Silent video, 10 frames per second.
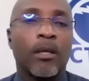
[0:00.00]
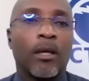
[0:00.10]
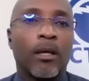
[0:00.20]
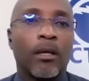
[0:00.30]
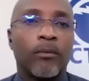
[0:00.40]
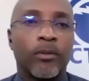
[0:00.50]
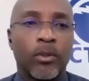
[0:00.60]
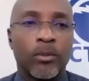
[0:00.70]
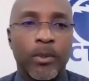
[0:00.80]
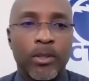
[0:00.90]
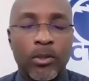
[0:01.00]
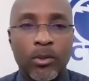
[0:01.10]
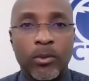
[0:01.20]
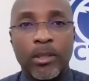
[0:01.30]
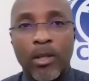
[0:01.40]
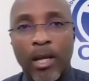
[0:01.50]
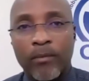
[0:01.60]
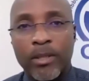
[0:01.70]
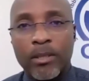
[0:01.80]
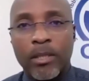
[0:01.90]
for those persons who did not
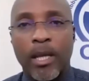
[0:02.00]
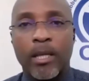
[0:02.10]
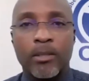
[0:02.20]
have internet